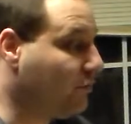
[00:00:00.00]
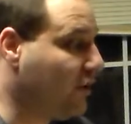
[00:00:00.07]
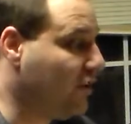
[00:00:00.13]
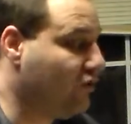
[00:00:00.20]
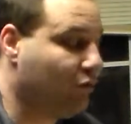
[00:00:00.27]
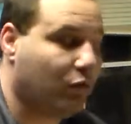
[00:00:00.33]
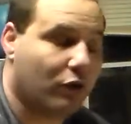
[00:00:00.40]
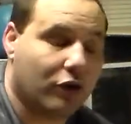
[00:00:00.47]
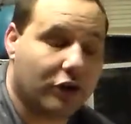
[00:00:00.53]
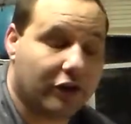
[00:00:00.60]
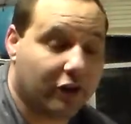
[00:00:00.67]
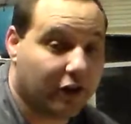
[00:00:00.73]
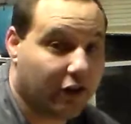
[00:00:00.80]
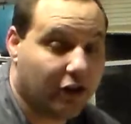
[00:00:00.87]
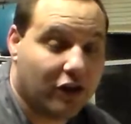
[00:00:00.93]
from each
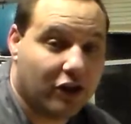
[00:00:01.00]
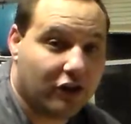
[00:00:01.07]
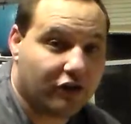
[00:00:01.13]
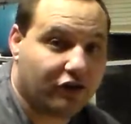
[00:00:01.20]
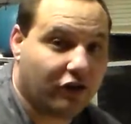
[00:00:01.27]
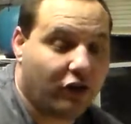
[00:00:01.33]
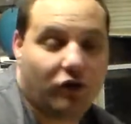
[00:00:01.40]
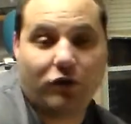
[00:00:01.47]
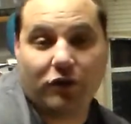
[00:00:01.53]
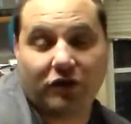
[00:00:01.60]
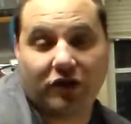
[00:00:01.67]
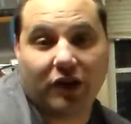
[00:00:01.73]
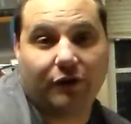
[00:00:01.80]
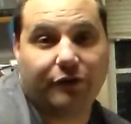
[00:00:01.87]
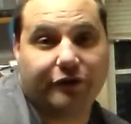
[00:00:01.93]
one, show you the
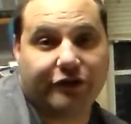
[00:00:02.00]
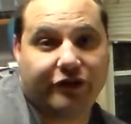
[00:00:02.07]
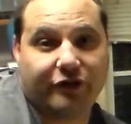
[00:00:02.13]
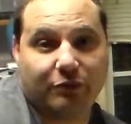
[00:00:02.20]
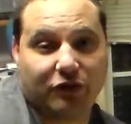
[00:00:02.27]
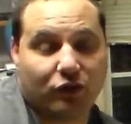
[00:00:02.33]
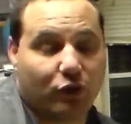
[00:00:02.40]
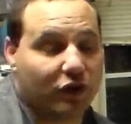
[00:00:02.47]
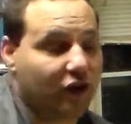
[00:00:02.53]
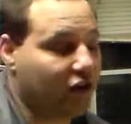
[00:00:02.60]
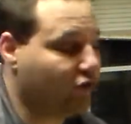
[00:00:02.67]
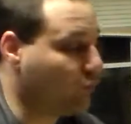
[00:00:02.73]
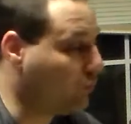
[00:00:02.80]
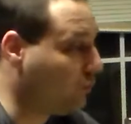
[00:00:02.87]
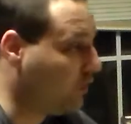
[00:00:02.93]
differences between
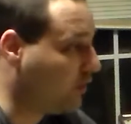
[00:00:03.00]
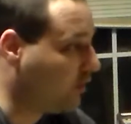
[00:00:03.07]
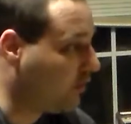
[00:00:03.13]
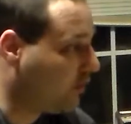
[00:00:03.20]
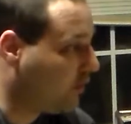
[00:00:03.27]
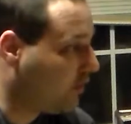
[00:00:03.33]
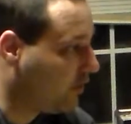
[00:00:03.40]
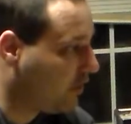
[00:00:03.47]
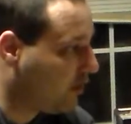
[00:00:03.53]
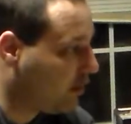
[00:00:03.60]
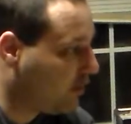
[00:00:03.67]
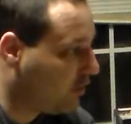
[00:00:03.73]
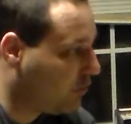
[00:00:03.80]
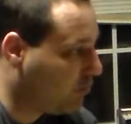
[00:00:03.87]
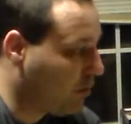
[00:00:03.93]
each one,
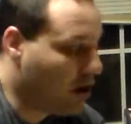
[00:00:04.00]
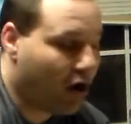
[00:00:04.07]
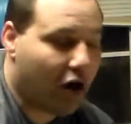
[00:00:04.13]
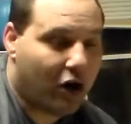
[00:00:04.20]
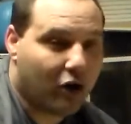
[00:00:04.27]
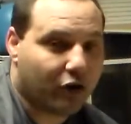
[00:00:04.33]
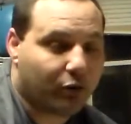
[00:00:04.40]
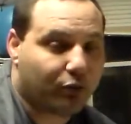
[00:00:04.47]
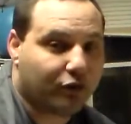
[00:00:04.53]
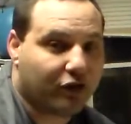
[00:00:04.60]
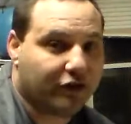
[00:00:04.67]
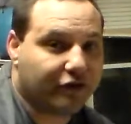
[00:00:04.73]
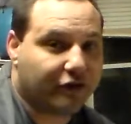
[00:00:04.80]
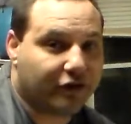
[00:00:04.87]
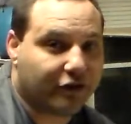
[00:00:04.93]
the mall, the
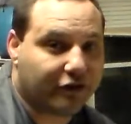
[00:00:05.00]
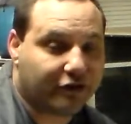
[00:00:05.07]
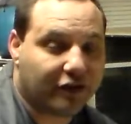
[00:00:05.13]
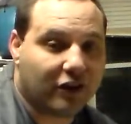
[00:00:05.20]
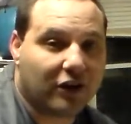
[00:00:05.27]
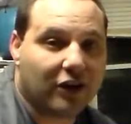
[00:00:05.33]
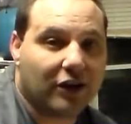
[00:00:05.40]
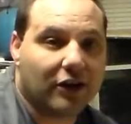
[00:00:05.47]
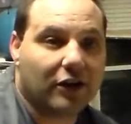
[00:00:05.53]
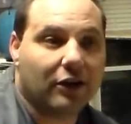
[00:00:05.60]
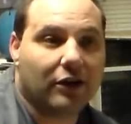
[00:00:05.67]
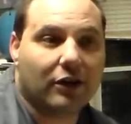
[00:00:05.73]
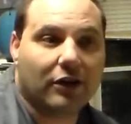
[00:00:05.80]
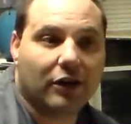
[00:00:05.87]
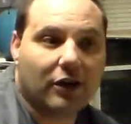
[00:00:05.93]
prison, the city,
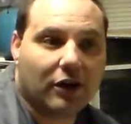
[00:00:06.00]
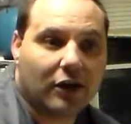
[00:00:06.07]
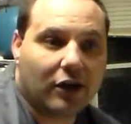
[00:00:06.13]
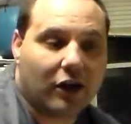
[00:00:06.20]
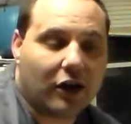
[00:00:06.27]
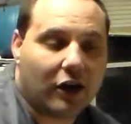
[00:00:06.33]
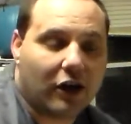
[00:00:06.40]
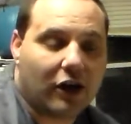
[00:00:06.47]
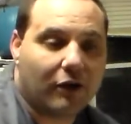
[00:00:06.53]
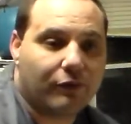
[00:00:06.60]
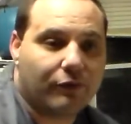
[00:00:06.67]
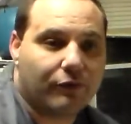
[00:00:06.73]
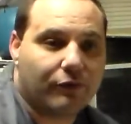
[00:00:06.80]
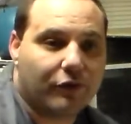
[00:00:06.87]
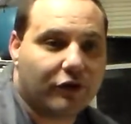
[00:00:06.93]

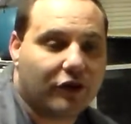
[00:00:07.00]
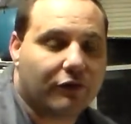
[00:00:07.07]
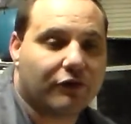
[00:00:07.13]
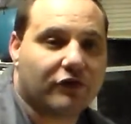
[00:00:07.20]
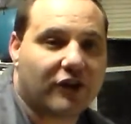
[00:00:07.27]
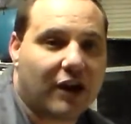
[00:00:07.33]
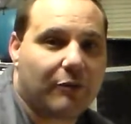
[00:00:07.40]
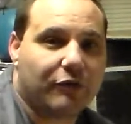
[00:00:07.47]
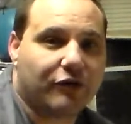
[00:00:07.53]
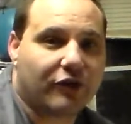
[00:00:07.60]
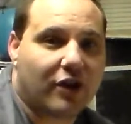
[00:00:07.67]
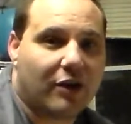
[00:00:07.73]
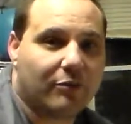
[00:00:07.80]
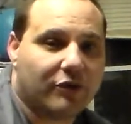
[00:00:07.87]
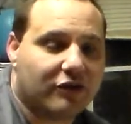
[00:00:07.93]
different type of
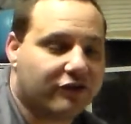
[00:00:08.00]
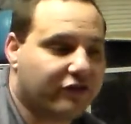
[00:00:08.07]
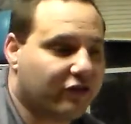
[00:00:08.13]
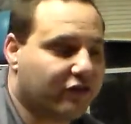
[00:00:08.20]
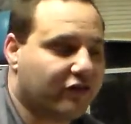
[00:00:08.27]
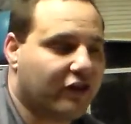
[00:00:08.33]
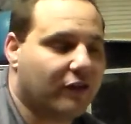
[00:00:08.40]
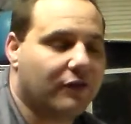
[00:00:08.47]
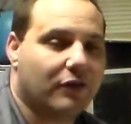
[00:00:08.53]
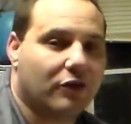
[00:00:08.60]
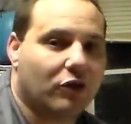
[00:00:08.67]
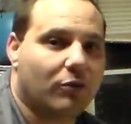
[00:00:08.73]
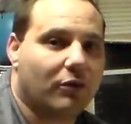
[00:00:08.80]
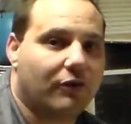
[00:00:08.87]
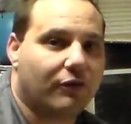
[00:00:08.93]
zombies, just give you a
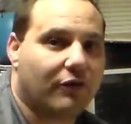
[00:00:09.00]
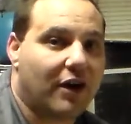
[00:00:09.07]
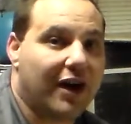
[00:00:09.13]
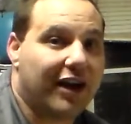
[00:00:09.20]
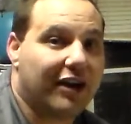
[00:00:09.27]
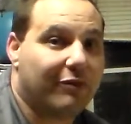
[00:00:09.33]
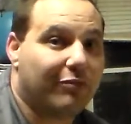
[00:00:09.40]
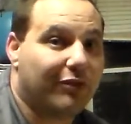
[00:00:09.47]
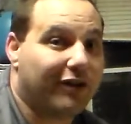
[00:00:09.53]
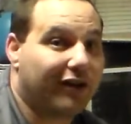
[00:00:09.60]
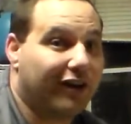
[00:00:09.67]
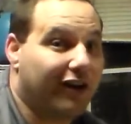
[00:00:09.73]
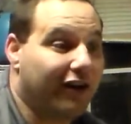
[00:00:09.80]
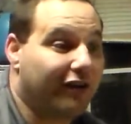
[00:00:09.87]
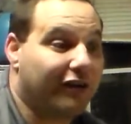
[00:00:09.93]
little bit of variety. But
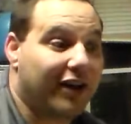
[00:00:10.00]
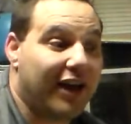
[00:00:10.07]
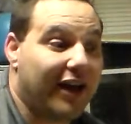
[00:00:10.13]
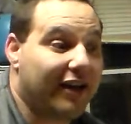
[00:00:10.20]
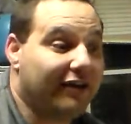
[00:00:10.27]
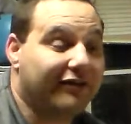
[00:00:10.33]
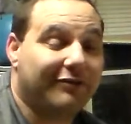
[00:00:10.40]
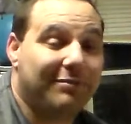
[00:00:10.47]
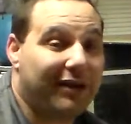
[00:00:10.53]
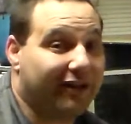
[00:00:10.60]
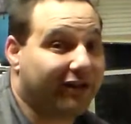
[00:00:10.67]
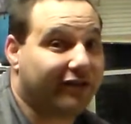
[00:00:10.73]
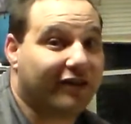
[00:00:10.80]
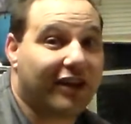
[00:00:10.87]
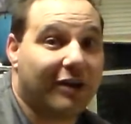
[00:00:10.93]
other than that, it's
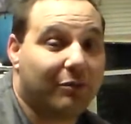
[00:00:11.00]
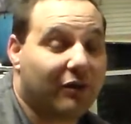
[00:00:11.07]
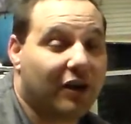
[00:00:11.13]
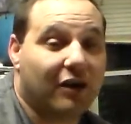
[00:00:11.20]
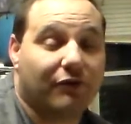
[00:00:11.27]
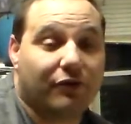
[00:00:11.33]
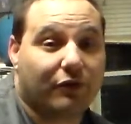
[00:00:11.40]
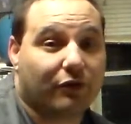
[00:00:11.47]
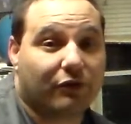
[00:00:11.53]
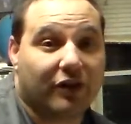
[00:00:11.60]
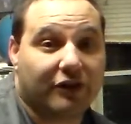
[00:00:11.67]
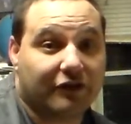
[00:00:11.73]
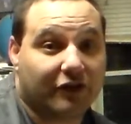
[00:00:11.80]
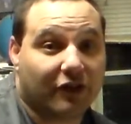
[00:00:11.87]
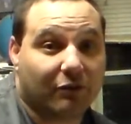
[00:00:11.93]
about the same thing for the
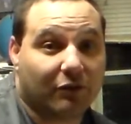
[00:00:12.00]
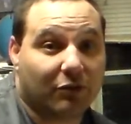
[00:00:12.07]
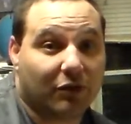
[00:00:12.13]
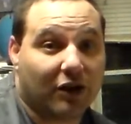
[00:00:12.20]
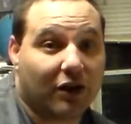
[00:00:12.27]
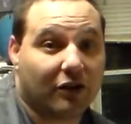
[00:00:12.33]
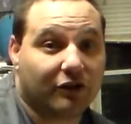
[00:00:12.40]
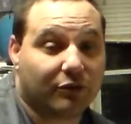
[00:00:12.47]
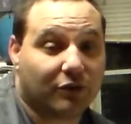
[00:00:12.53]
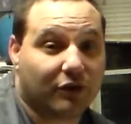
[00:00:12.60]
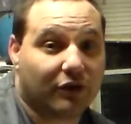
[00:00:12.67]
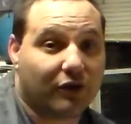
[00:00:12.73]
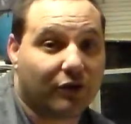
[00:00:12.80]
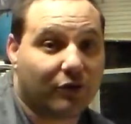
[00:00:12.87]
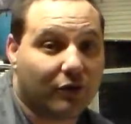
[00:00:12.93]
rest of them, to be honest
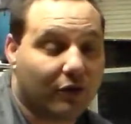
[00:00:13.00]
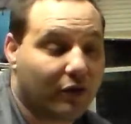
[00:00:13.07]
with you.